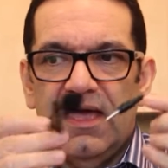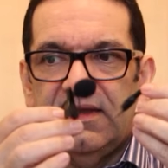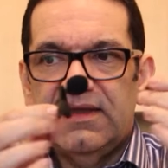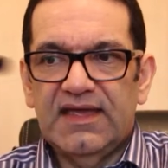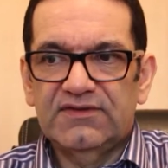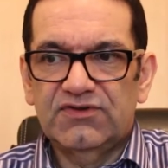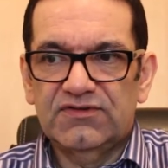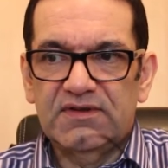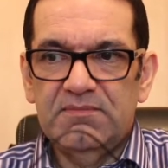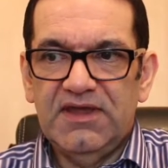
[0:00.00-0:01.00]
and it has
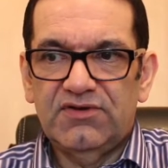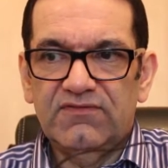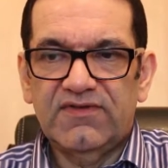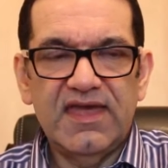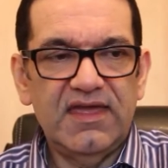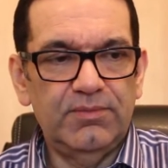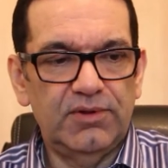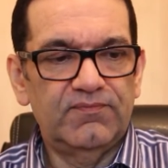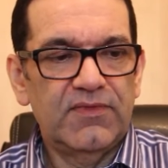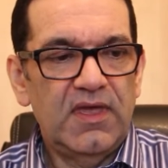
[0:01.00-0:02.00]
just a metre of
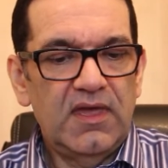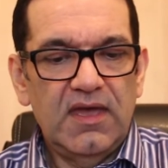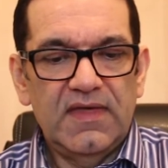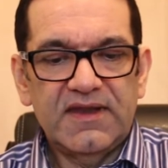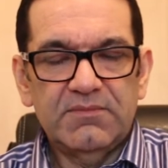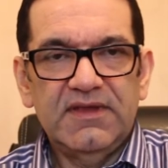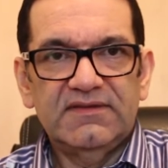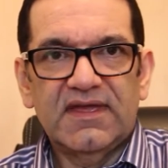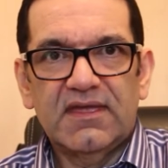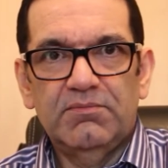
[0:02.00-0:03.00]
cable. And that
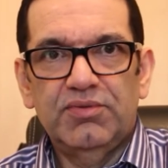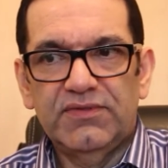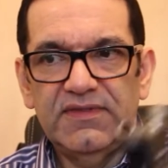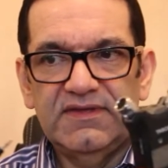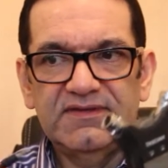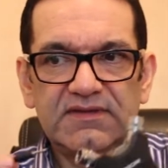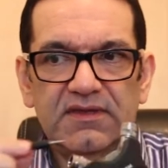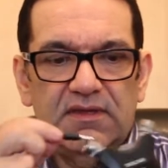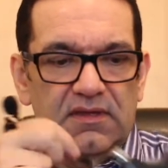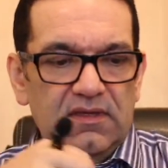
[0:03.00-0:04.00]
means I can put this
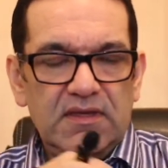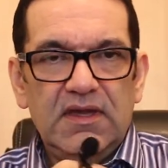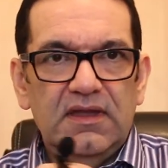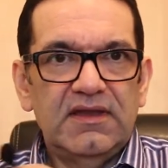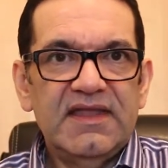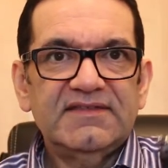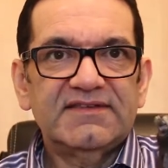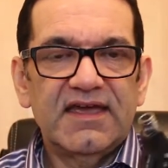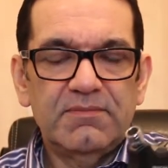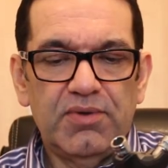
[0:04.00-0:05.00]
in an
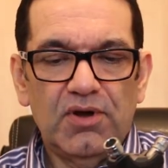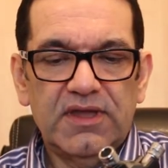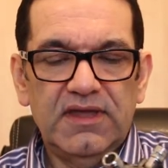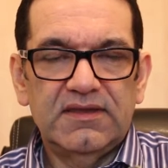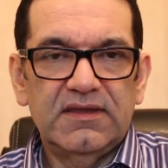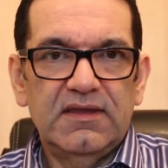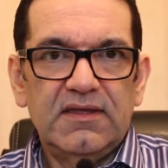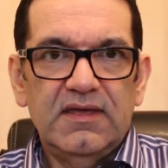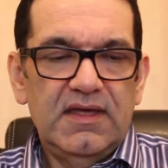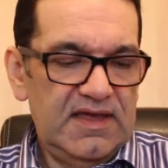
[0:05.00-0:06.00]
inside pocket
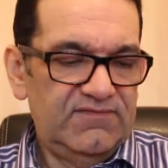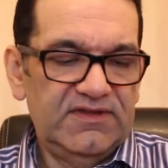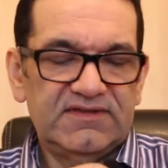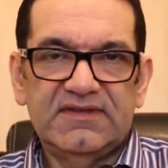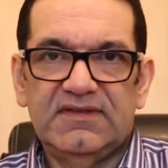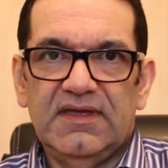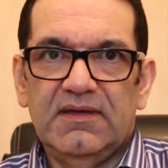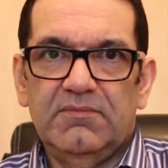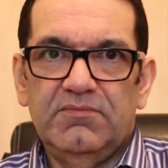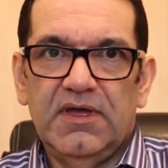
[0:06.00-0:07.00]
and have this
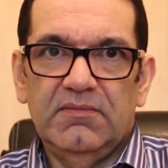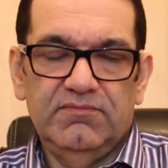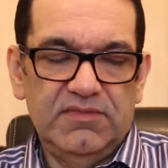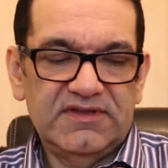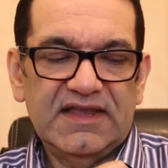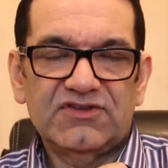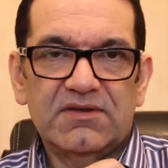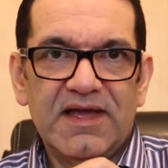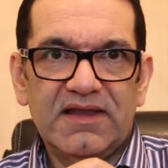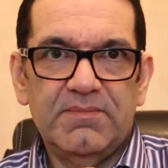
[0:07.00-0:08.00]
attached
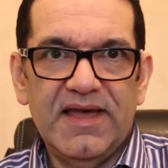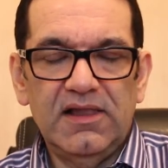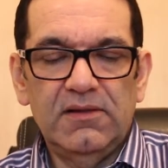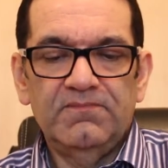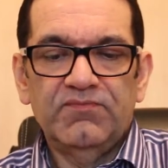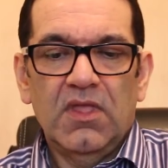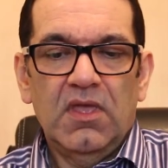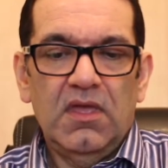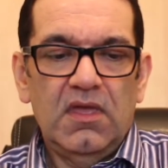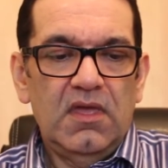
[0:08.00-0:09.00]
to my lapel.
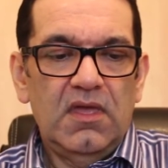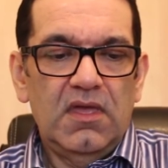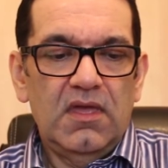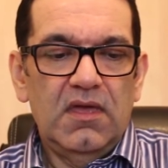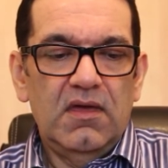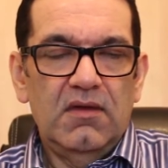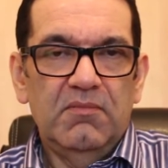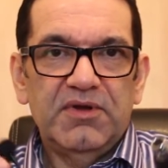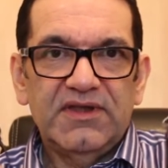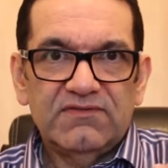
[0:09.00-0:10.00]

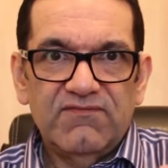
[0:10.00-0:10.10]
But it's